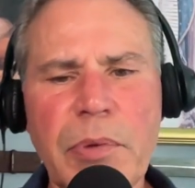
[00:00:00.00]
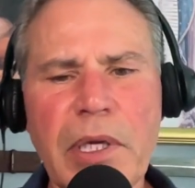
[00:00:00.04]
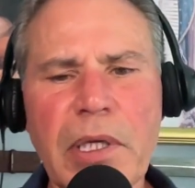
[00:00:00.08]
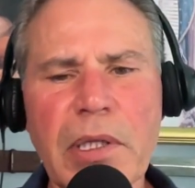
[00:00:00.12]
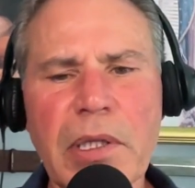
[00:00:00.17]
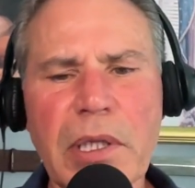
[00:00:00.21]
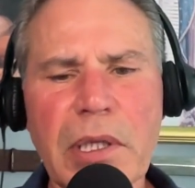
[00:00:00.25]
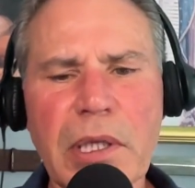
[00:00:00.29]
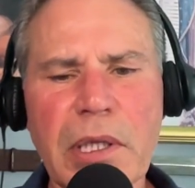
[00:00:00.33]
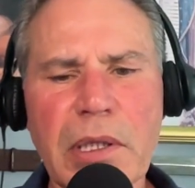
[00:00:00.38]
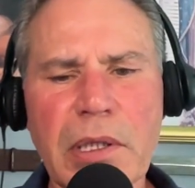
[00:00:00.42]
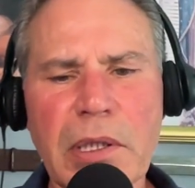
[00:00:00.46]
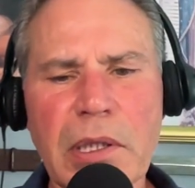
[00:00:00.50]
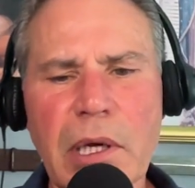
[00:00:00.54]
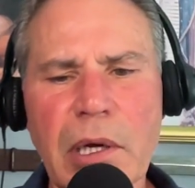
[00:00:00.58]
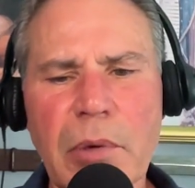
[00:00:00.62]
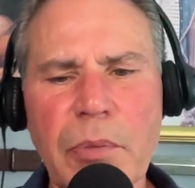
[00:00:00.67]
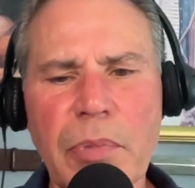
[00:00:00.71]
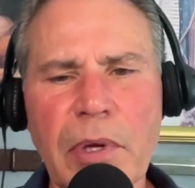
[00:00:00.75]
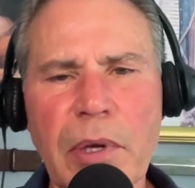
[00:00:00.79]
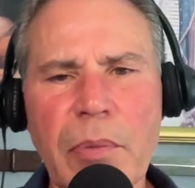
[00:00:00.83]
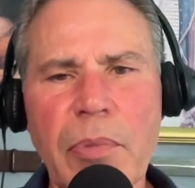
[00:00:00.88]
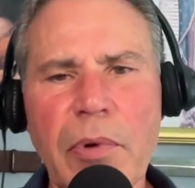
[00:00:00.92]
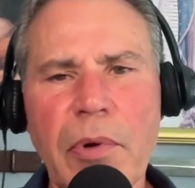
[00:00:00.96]
to these
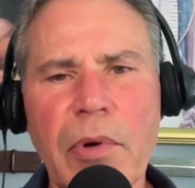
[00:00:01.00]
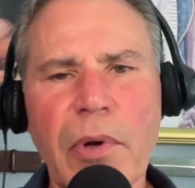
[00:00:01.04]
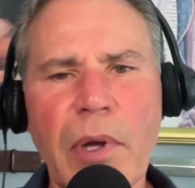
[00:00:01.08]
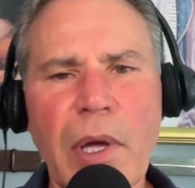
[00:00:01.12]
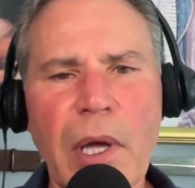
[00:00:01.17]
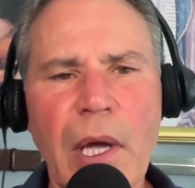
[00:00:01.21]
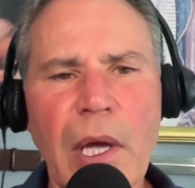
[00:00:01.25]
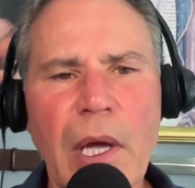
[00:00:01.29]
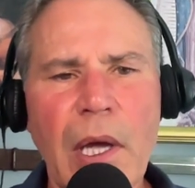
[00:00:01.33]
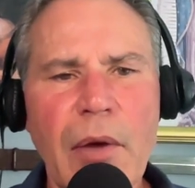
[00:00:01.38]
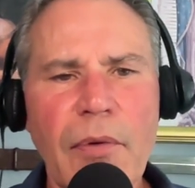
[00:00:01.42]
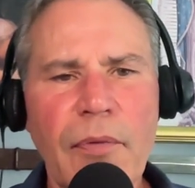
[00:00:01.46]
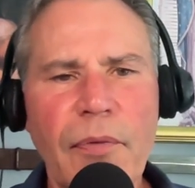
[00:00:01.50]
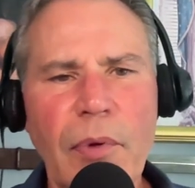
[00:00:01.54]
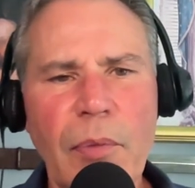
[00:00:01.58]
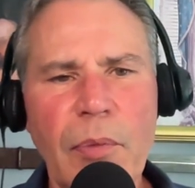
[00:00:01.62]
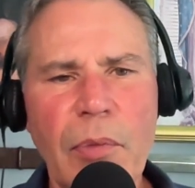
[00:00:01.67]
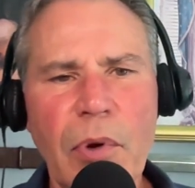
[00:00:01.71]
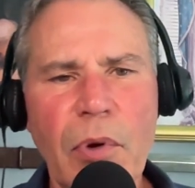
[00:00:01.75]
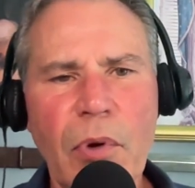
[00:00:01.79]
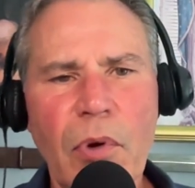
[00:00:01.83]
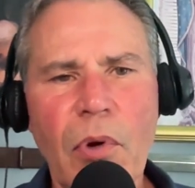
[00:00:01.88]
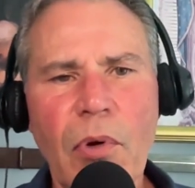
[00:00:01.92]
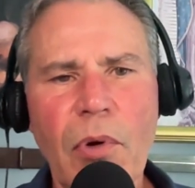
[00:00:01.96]
young people
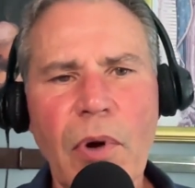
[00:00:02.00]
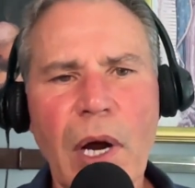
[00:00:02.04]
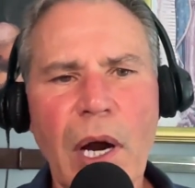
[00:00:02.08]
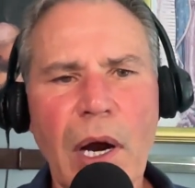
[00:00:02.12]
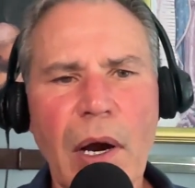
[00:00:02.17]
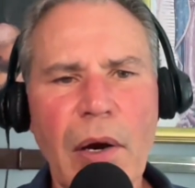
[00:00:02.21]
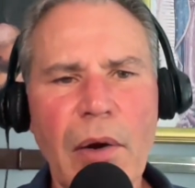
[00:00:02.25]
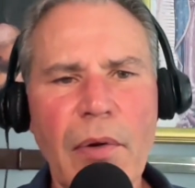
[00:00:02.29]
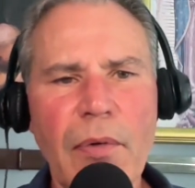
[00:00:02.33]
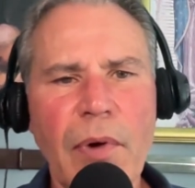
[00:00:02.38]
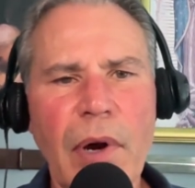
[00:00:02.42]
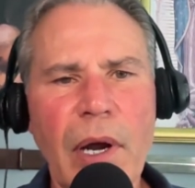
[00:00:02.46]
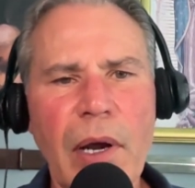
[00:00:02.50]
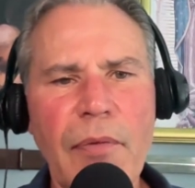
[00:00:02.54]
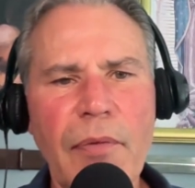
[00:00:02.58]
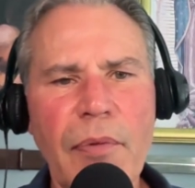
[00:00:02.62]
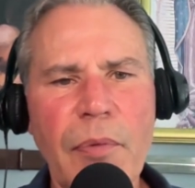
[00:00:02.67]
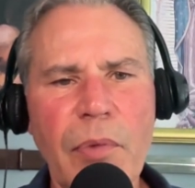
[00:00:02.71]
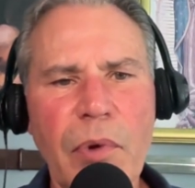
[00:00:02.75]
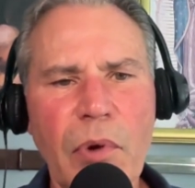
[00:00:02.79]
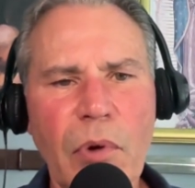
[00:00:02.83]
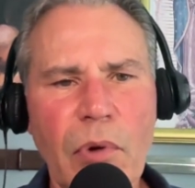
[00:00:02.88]
from your own heart, right? From your